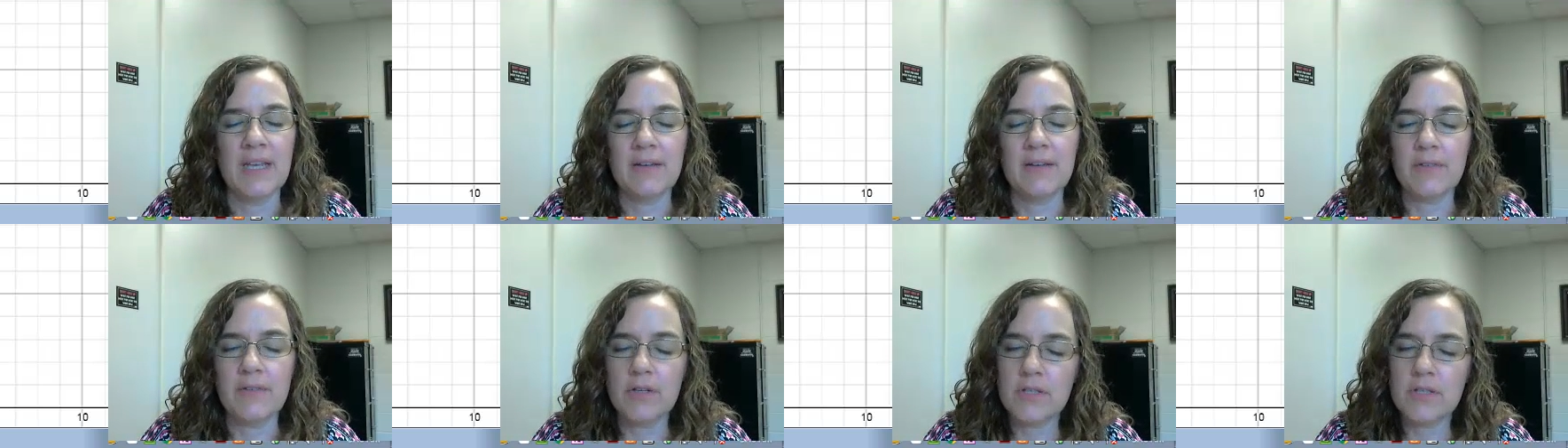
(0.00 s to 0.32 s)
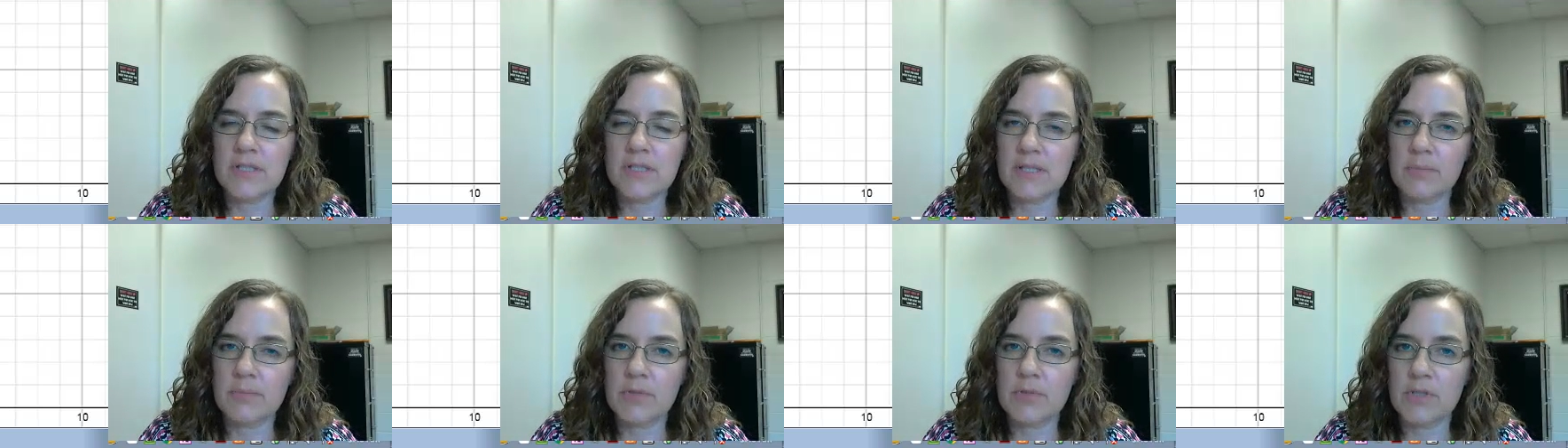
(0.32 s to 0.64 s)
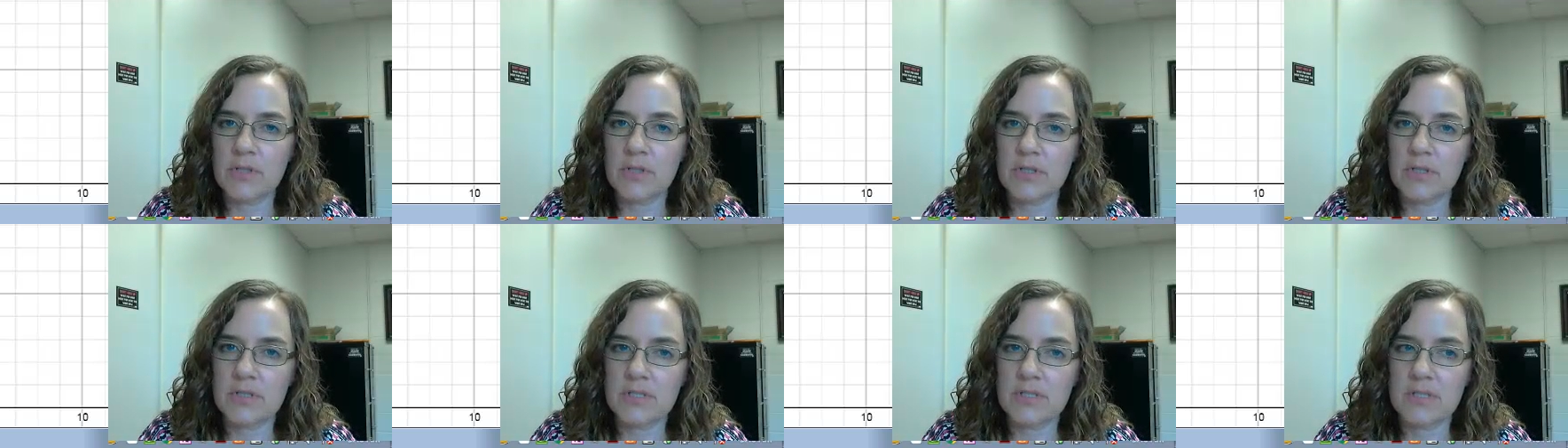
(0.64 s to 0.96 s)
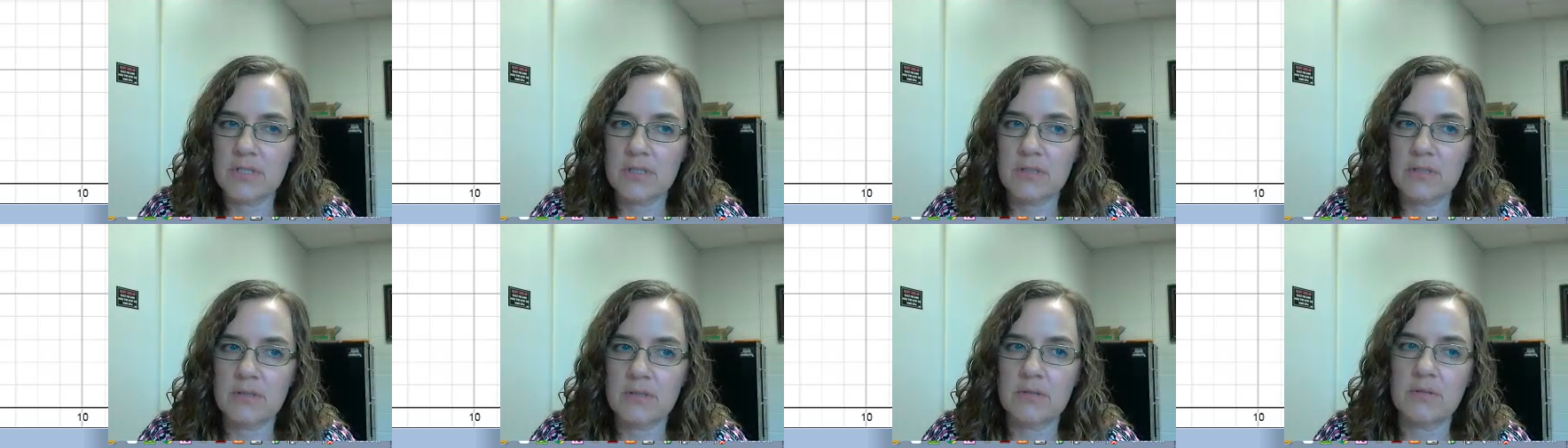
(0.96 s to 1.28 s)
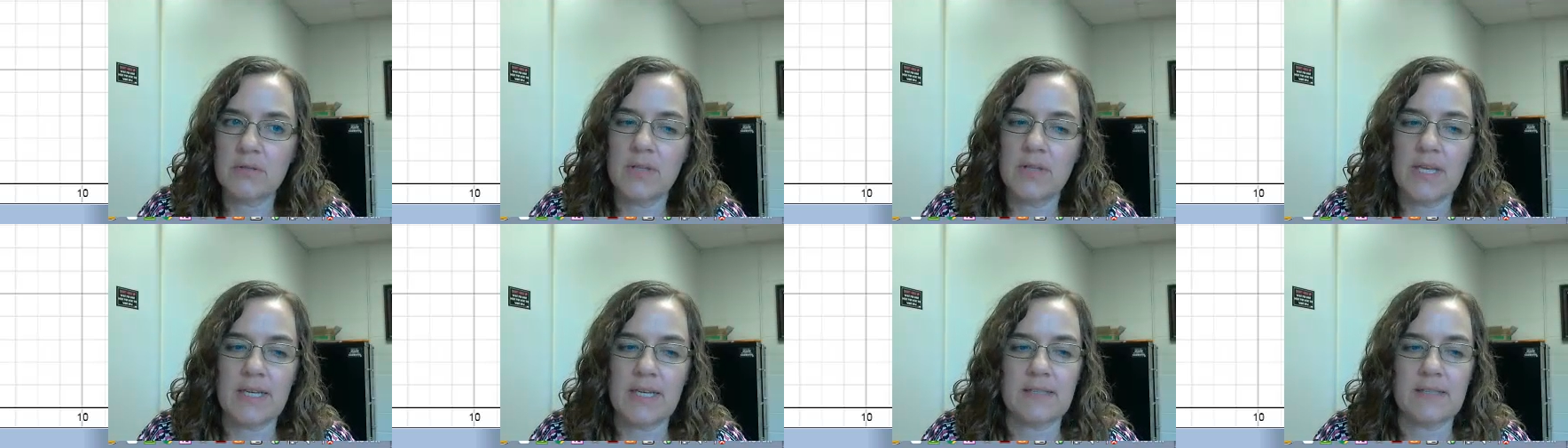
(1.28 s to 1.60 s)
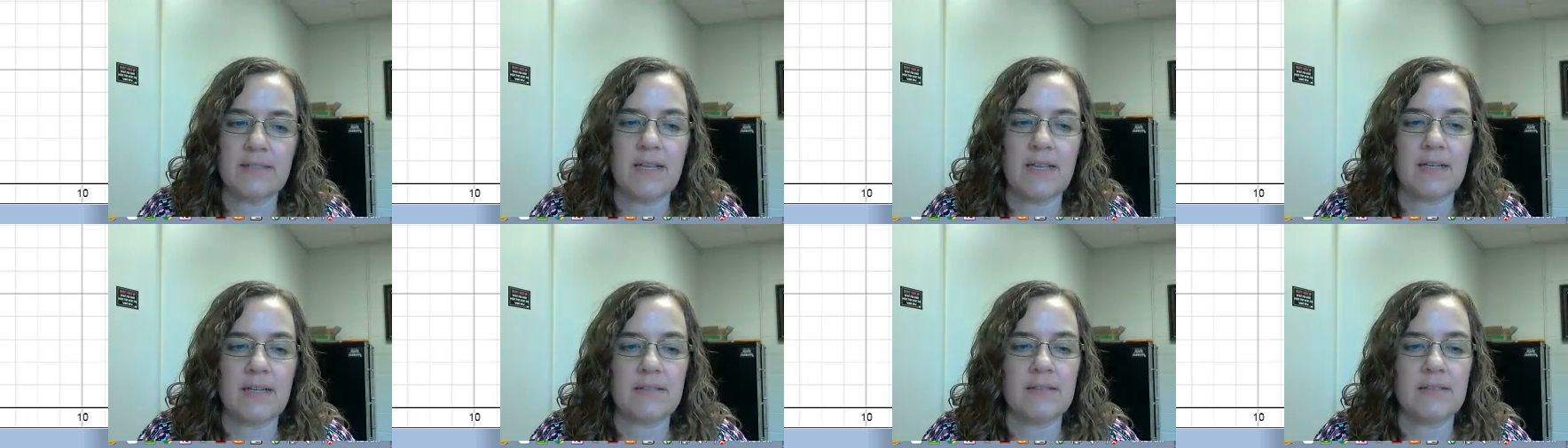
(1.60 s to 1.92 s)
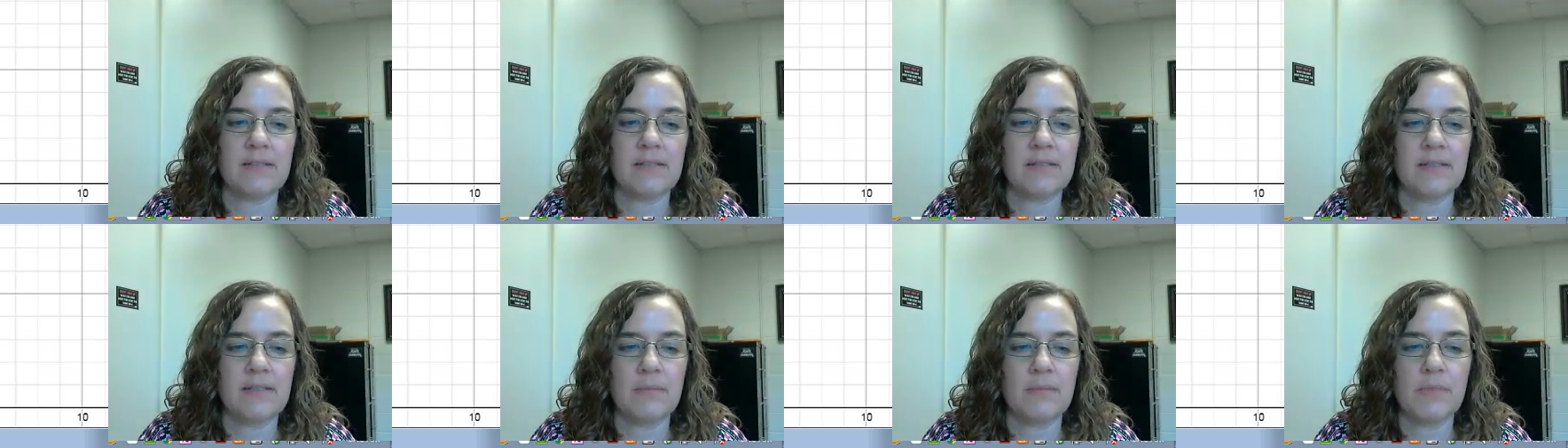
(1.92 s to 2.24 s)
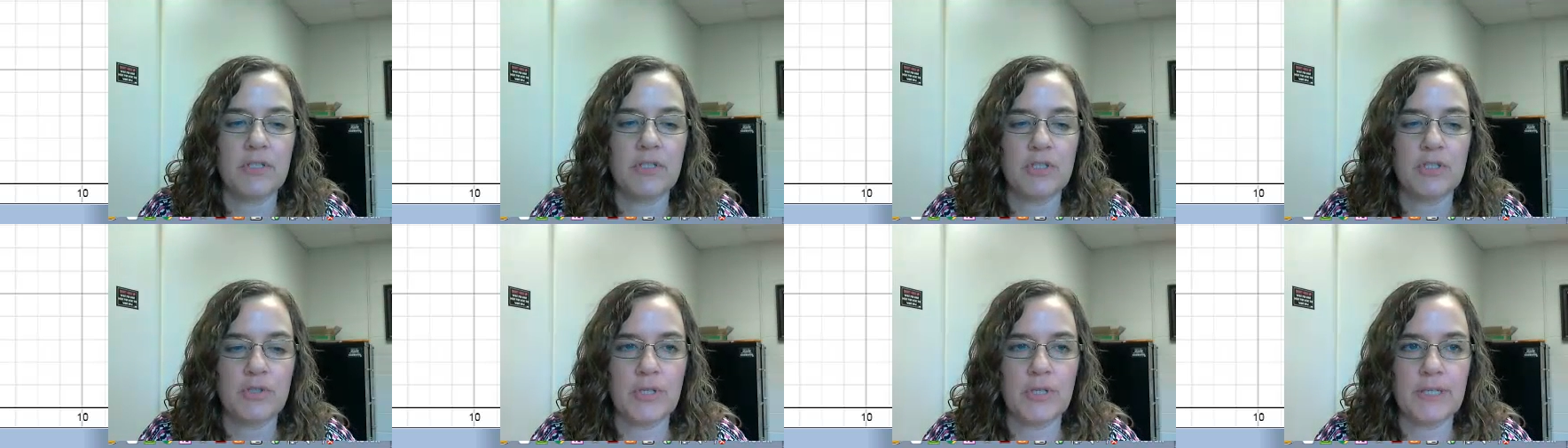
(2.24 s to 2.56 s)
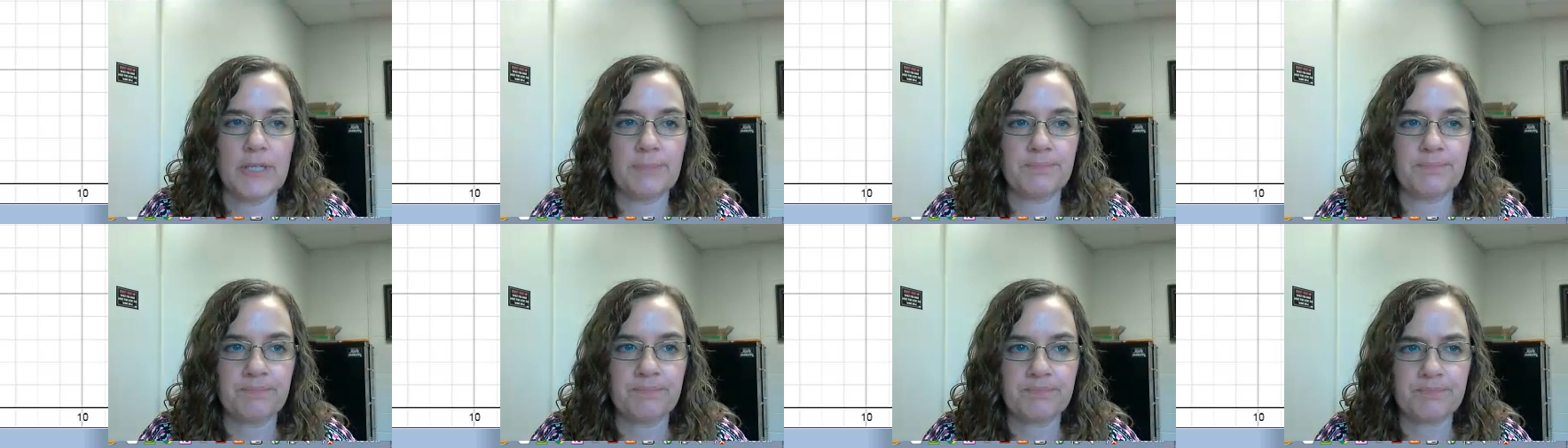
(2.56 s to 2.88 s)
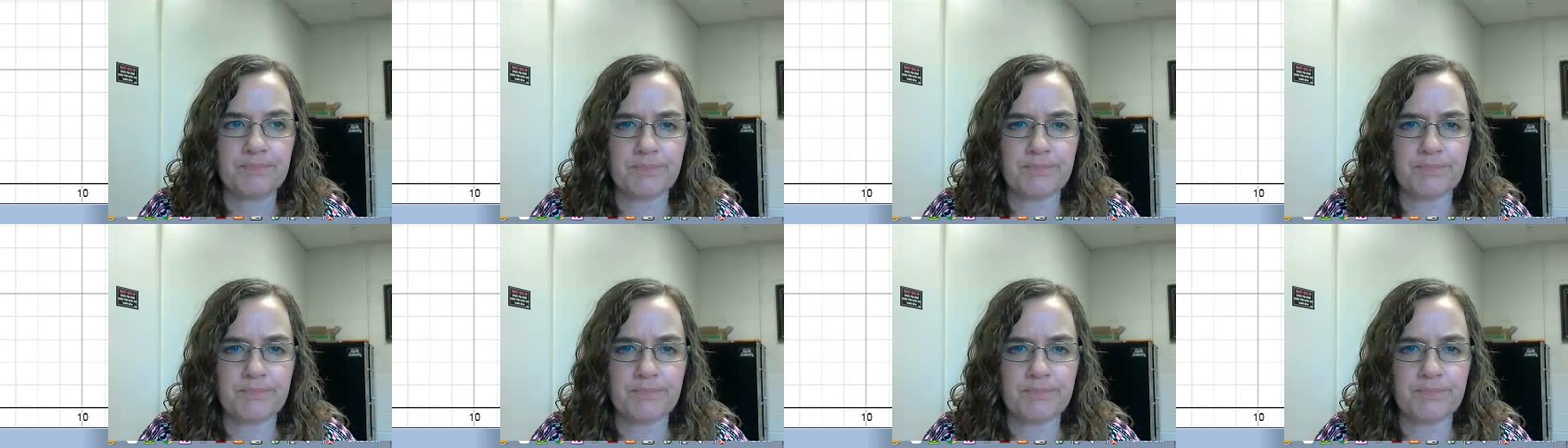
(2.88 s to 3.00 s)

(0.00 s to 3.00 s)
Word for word: Very similar to the x-axis symmetry.